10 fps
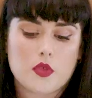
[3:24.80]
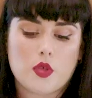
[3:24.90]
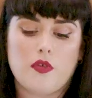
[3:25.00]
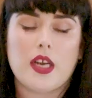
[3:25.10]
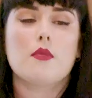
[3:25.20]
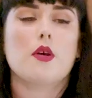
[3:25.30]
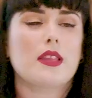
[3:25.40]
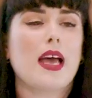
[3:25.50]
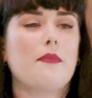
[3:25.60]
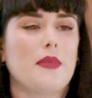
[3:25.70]
So really
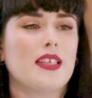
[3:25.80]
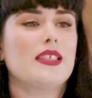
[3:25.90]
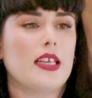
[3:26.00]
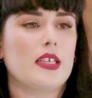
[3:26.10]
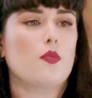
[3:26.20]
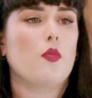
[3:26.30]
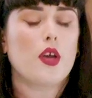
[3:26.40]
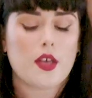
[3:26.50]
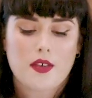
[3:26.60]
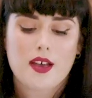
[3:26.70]
what that means is,
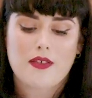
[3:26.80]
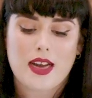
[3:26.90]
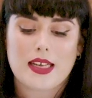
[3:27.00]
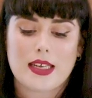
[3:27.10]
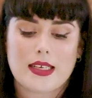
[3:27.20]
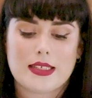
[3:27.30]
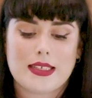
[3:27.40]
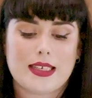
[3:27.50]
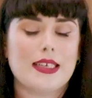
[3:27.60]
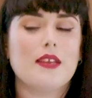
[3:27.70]
were there any
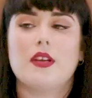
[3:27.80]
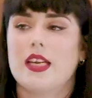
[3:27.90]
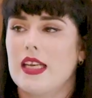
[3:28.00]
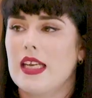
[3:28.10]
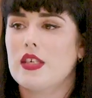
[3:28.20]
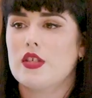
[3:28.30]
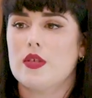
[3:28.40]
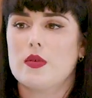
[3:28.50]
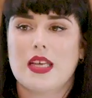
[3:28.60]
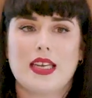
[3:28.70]
significant
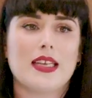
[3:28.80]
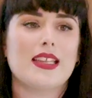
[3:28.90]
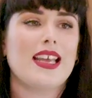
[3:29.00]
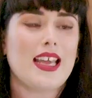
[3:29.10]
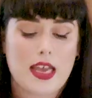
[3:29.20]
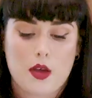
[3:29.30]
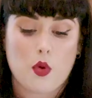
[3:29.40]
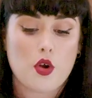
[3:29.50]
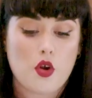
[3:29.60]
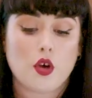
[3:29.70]
issues that either A,
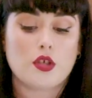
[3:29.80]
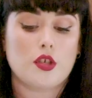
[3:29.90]
were not